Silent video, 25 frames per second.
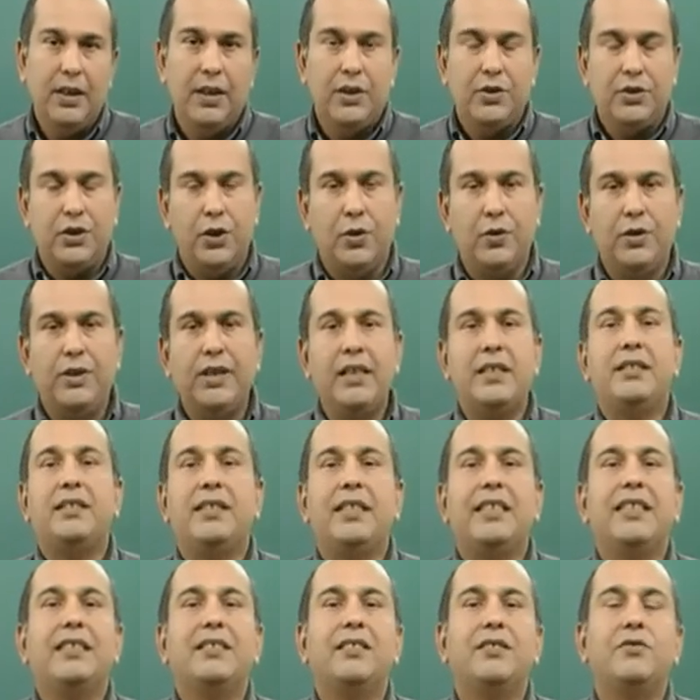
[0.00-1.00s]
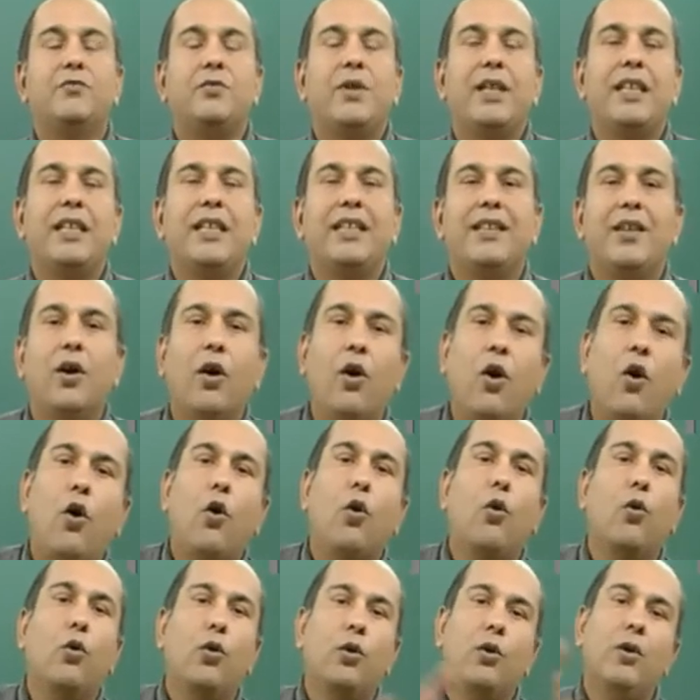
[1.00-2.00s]
So this is really the
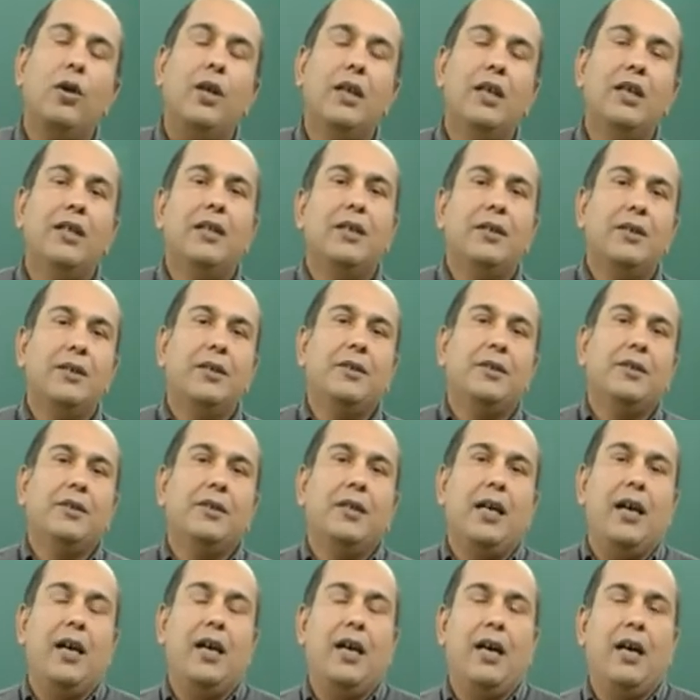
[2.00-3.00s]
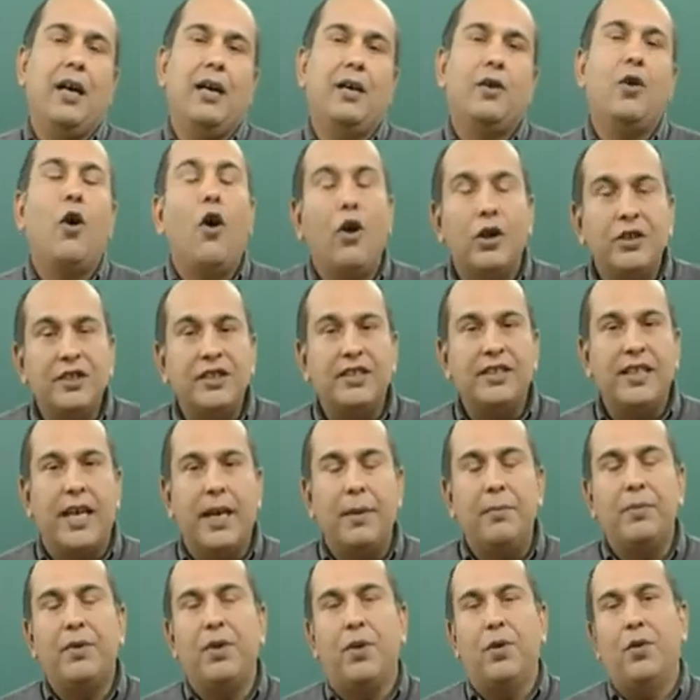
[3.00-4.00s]
whole
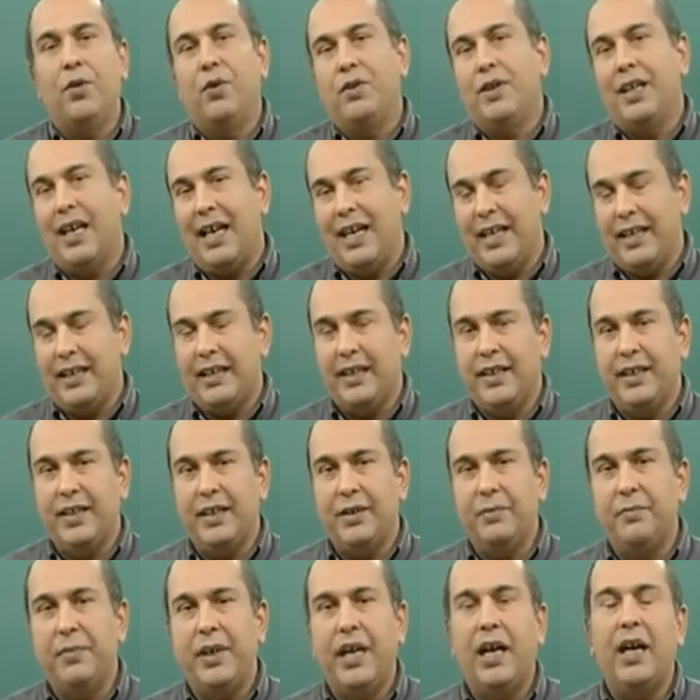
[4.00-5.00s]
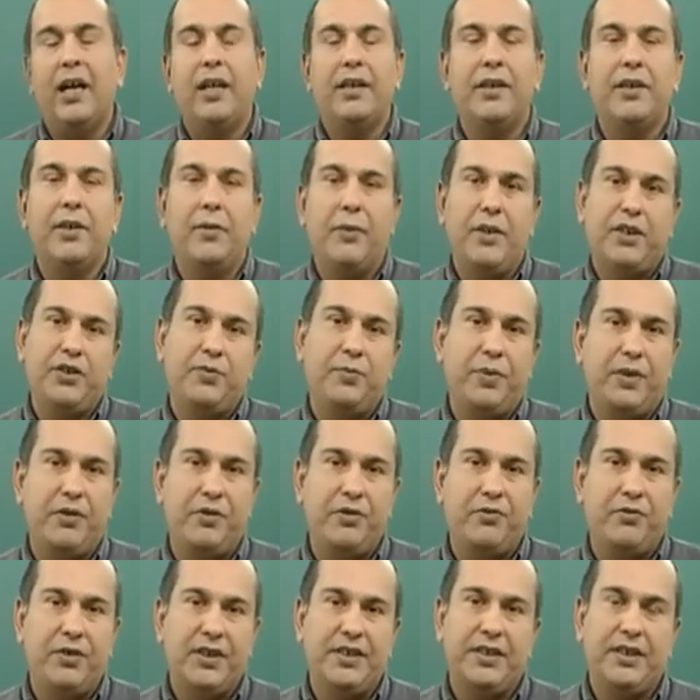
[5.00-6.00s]
concept or the idea behind the
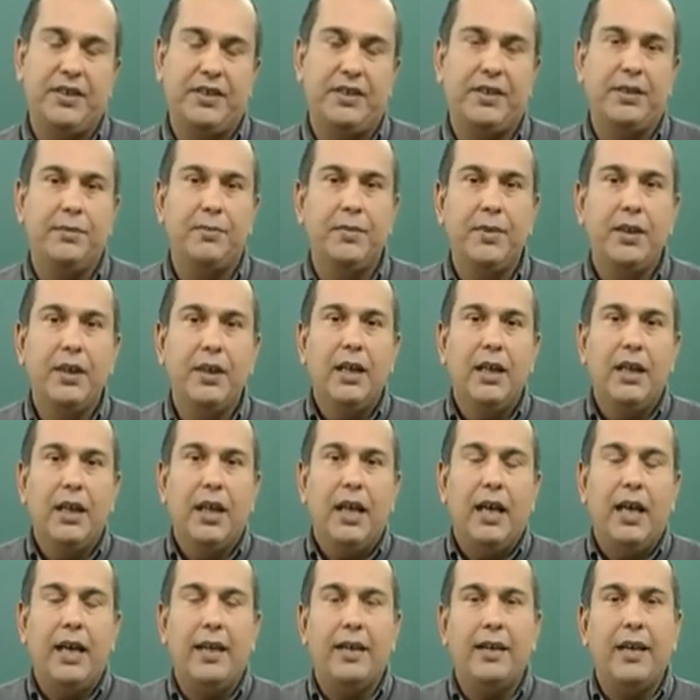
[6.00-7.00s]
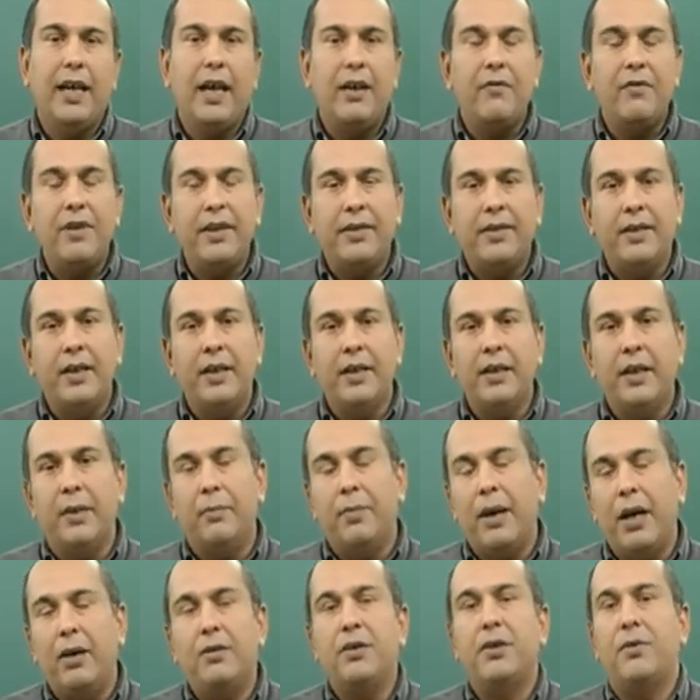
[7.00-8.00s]
respiratory system. And everything
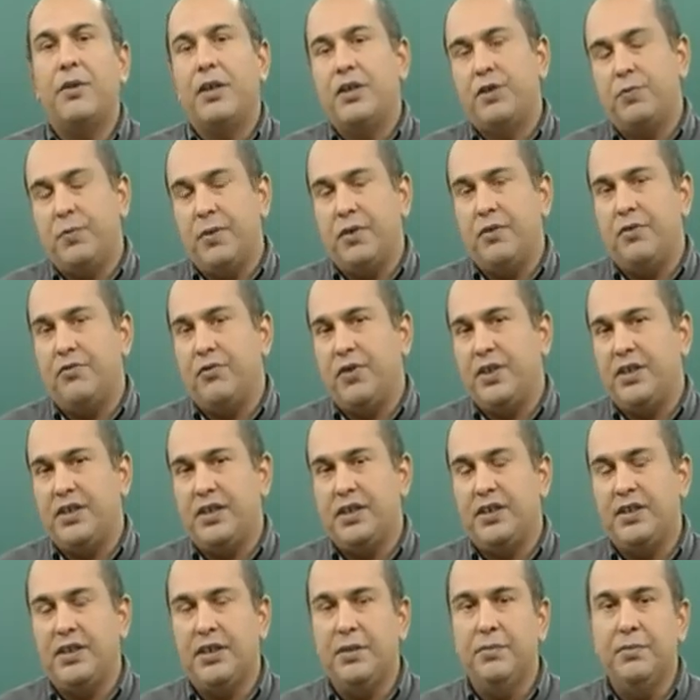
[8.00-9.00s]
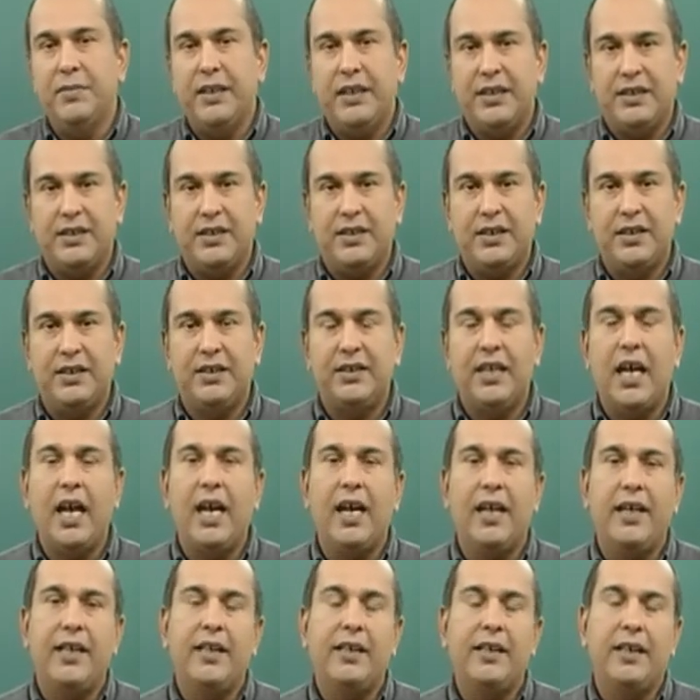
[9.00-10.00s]
about the respiratory system, its
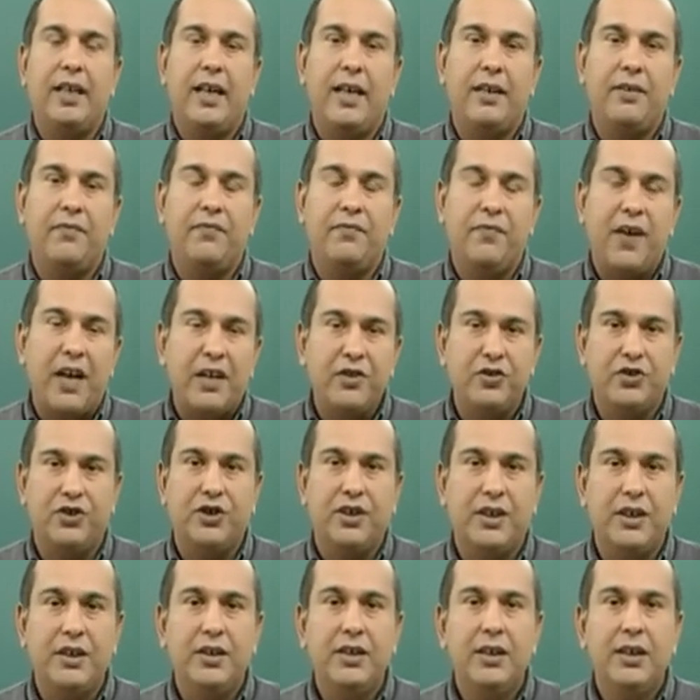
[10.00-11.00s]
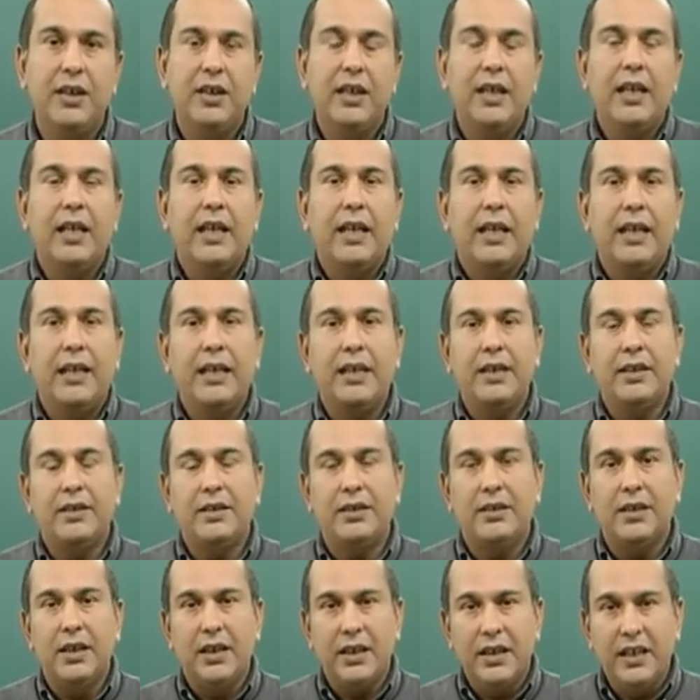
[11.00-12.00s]
design and function,
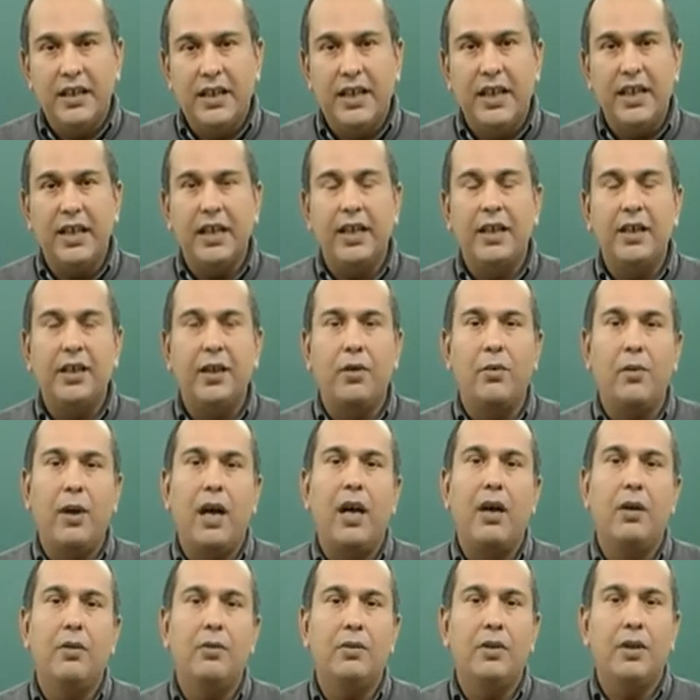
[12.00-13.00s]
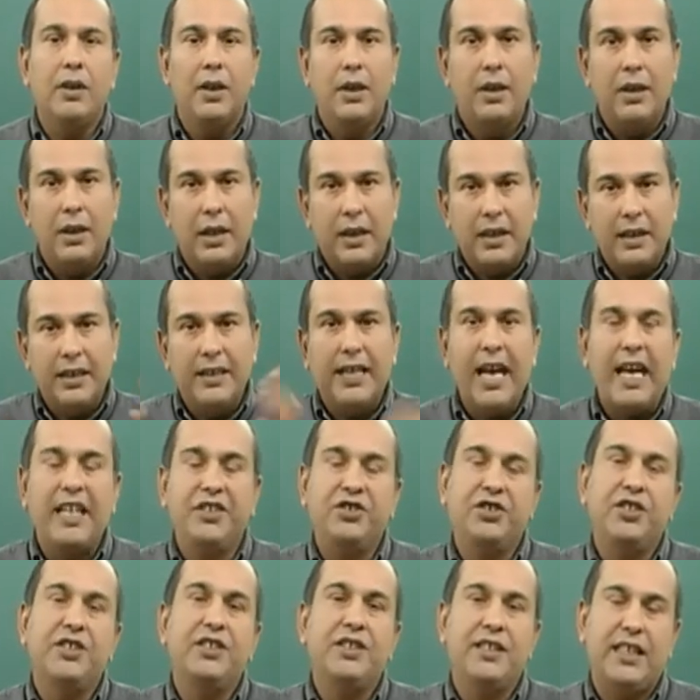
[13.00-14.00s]
is geared around
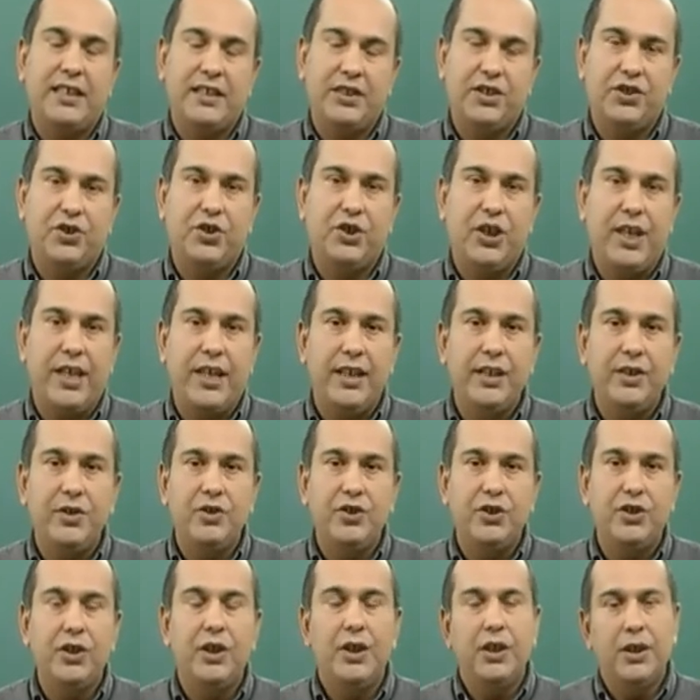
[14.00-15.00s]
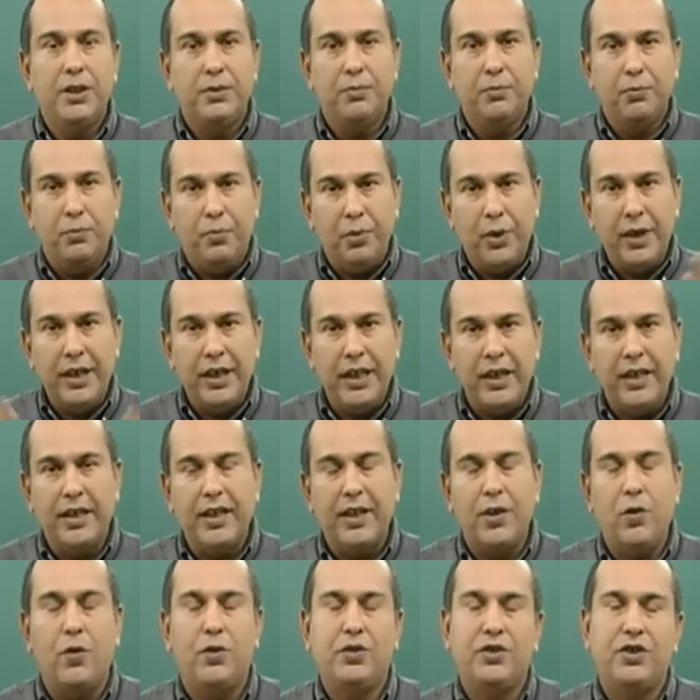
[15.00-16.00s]
gaseous exchange, bringing
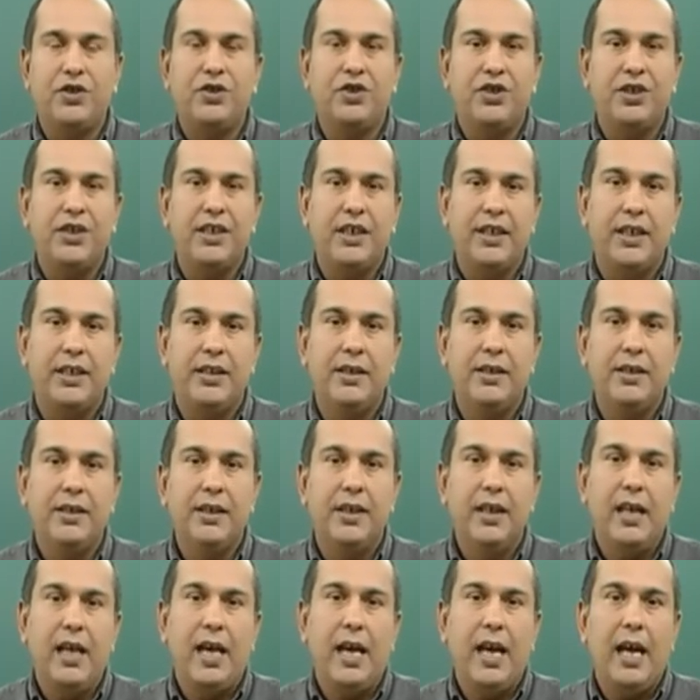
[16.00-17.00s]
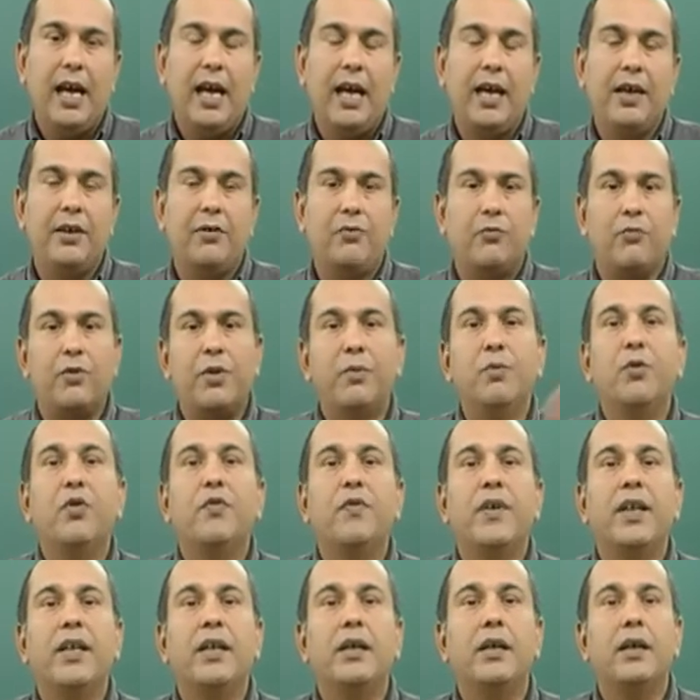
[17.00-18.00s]
the oxygen in and
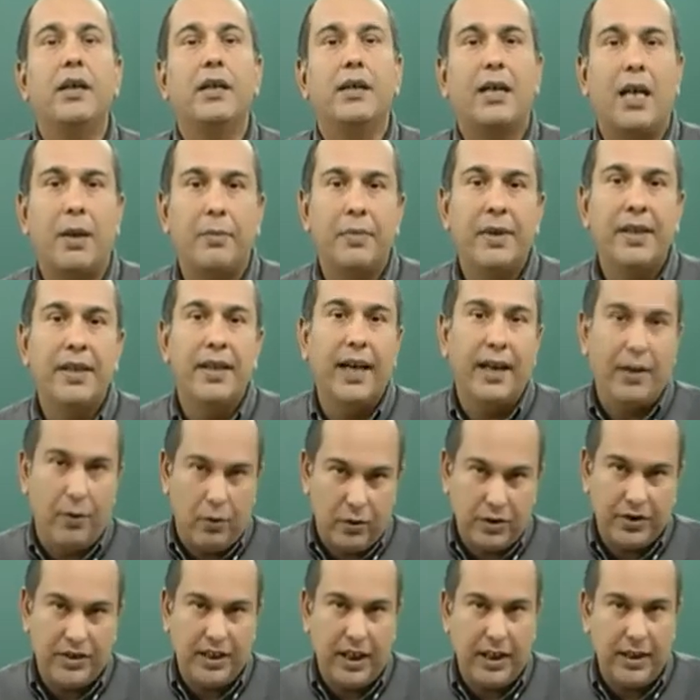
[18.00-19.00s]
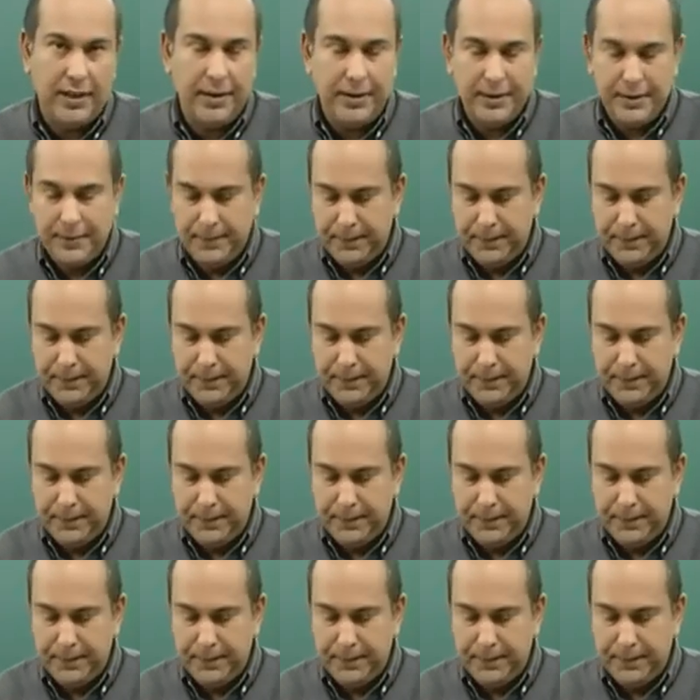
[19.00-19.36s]
removing carbon dioxide.